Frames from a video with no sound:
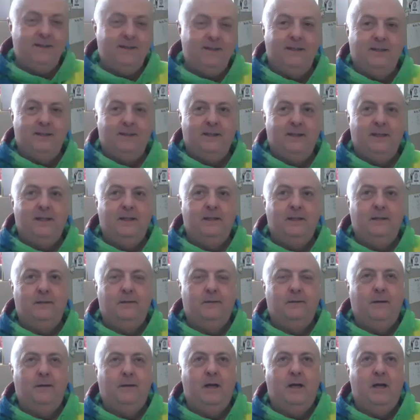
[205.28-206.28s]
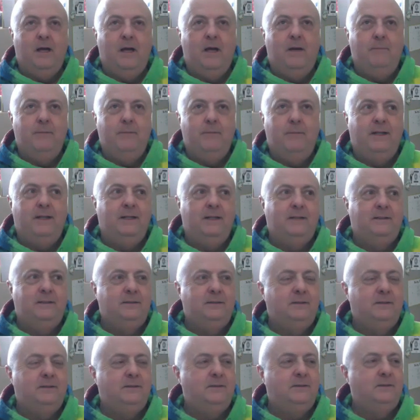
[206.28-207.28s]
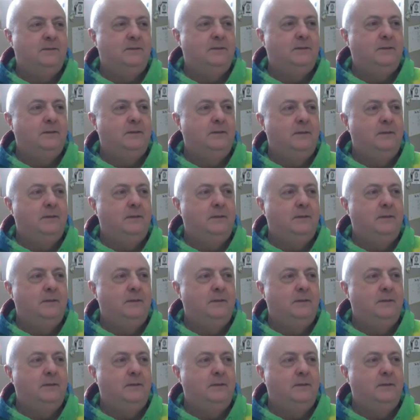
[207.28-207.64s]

the thing, I mean, it's